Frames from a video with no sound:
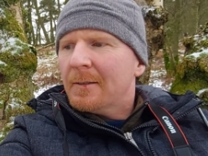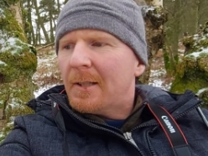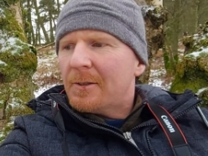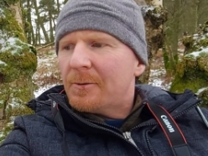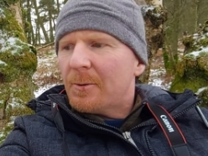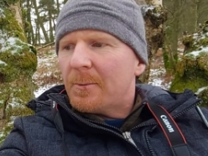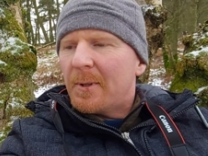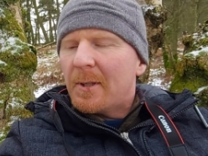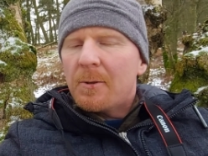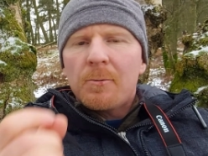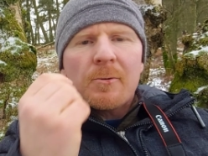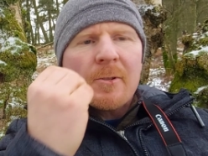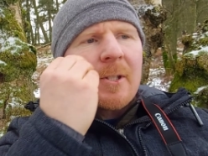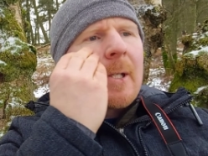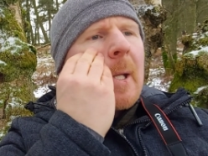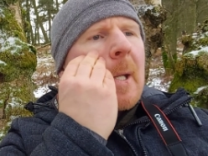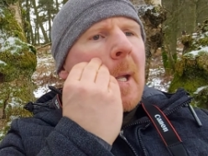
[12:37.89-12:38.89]
That's actually quite
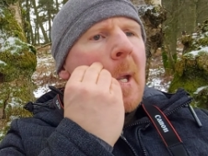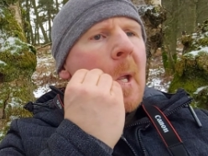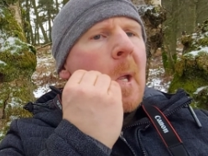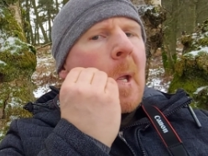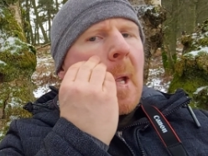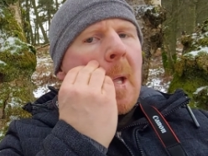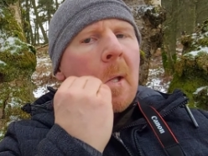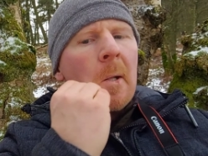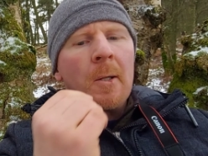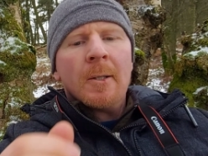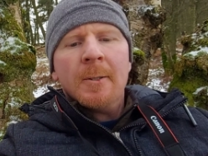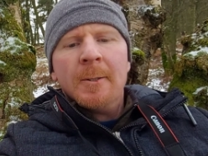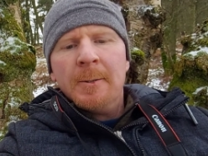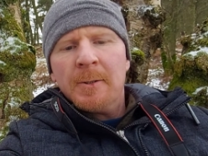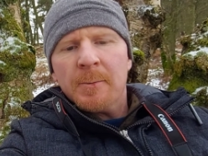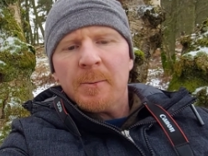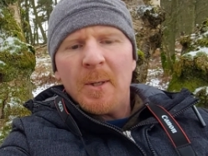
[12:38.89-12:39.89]
cosy.
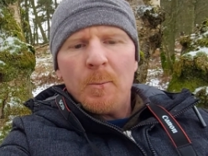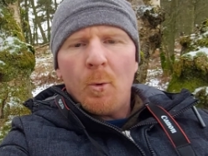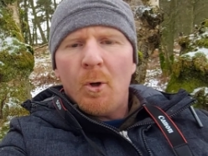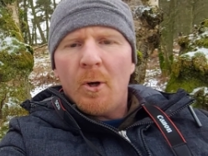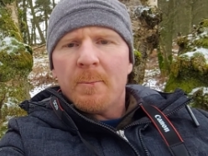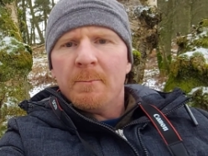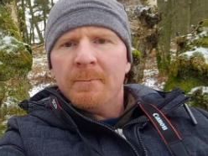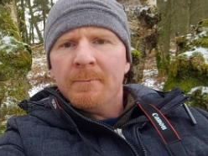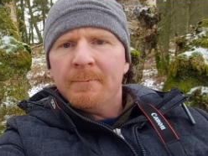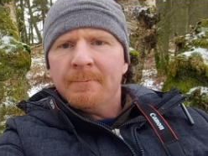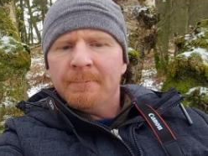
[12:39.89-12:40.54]
It's quite warm.